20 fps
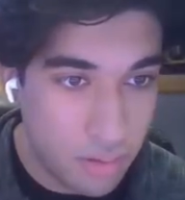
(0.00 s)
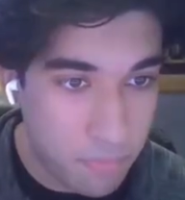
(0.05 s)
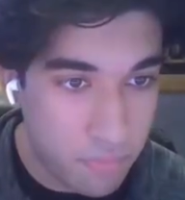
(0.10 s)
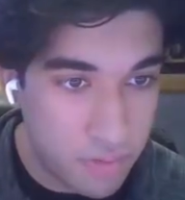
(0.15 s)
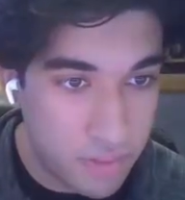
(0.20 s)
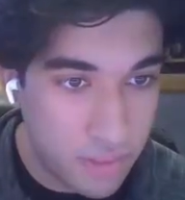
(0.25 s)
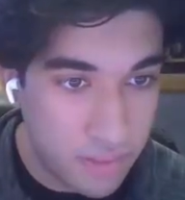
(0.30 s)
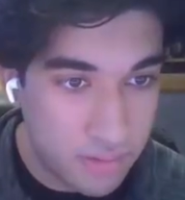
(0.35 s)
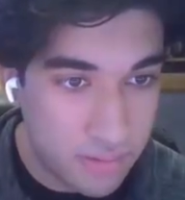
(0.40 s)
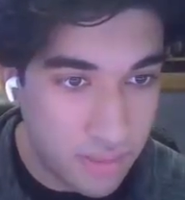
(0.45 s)

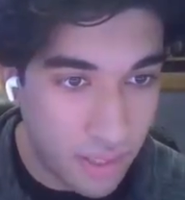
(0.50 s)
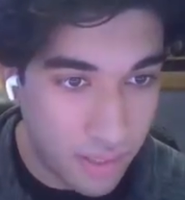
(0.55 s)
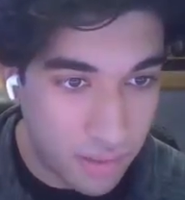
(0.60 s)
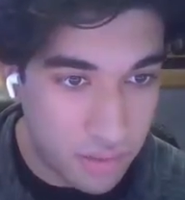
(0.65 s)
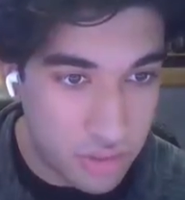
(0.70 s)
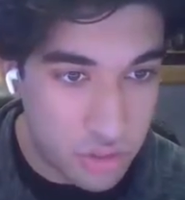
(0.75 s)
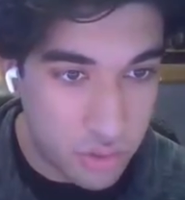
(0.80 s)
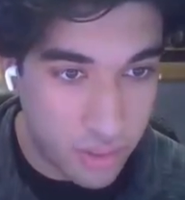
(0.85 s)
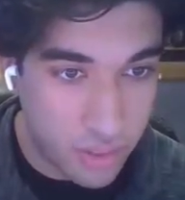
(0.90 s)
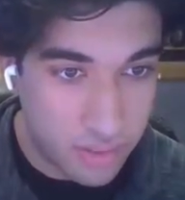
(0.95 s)
for this
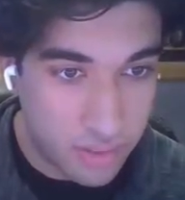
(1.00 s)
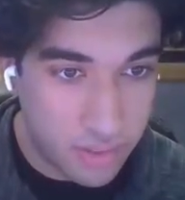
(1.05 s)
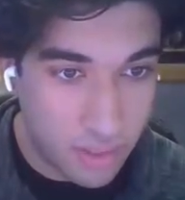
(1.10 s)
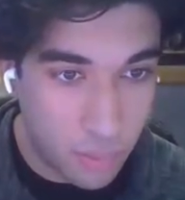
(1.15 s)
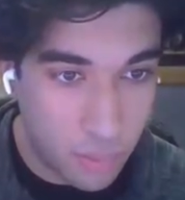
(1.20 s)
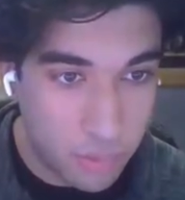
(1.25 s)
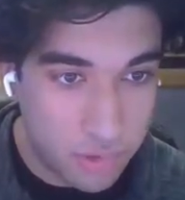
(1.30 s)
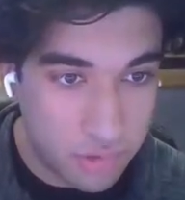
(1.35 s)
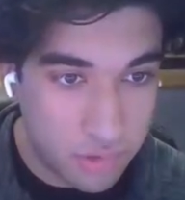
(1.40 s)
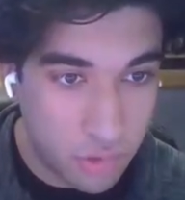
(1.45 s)
second trade,
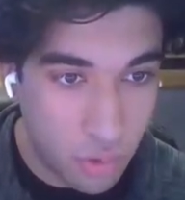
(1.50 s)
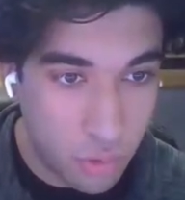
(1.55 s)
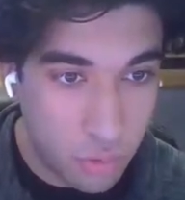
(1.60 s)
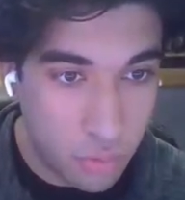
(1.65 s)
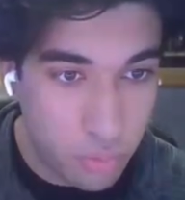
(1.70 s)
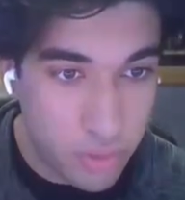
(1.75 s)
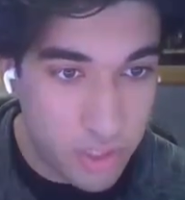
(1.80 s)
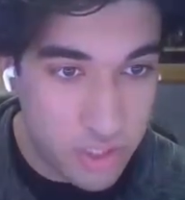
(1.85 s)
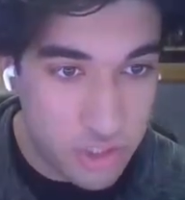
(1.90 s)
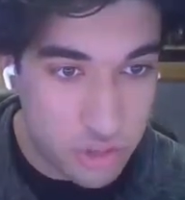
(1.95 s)
there was no
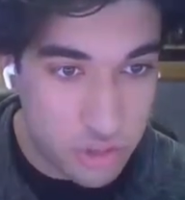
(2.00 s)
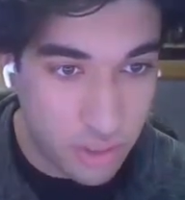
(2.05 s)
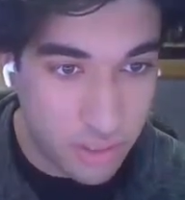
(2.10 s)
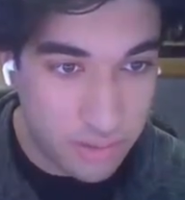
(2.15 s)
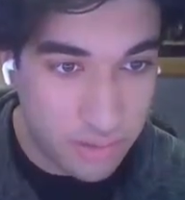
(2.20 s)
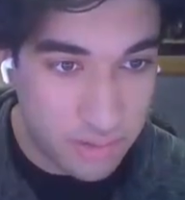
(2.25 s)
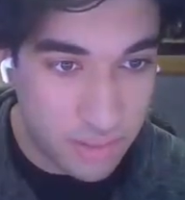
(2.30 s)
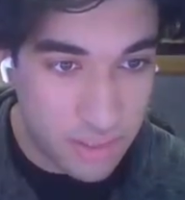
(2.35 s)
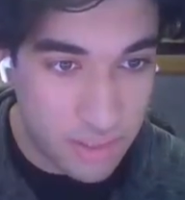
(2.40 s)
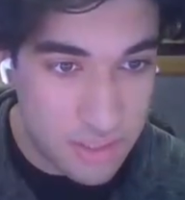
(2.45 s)

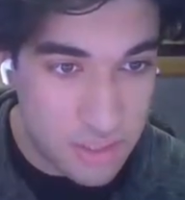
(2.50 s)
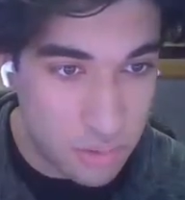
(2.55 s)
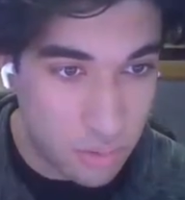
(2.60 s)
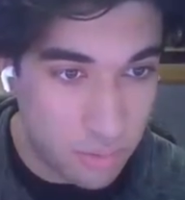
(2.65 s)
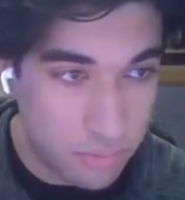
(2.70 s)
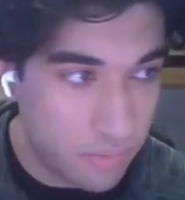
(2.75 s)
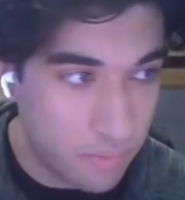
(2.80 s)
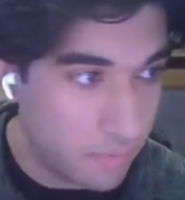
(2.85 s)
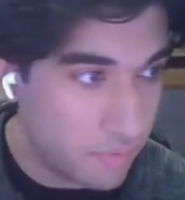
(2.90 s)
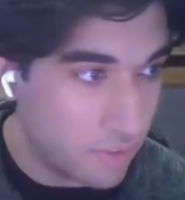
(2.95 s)
retrace
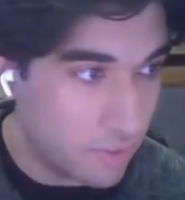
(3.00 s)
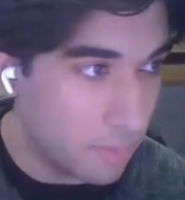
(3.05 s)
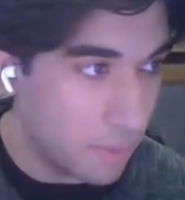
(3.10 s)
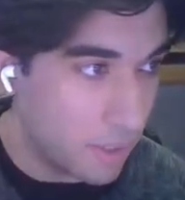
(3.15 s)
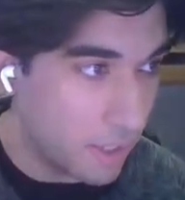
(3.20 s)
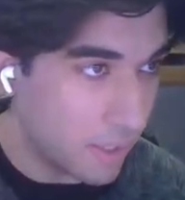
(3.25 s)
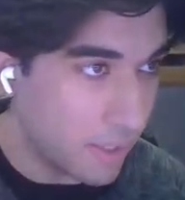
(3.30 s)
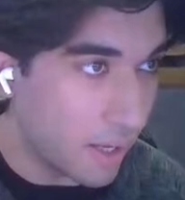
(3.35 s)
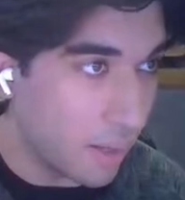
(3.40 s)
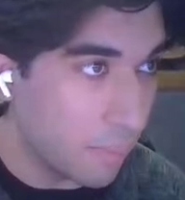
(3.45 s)
into a
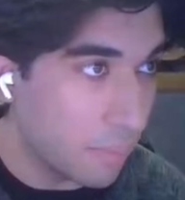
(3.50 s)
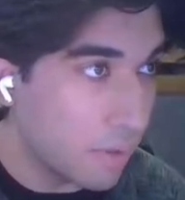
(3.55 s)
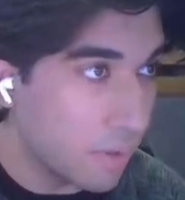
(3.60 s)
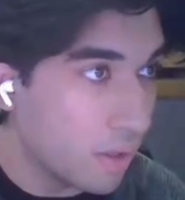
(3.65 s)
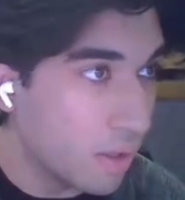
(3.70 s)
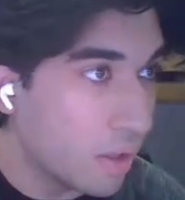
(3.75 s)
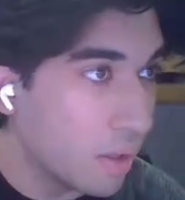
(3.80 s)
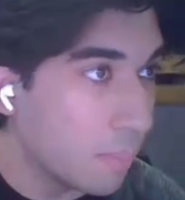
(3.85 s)
15-minute gap.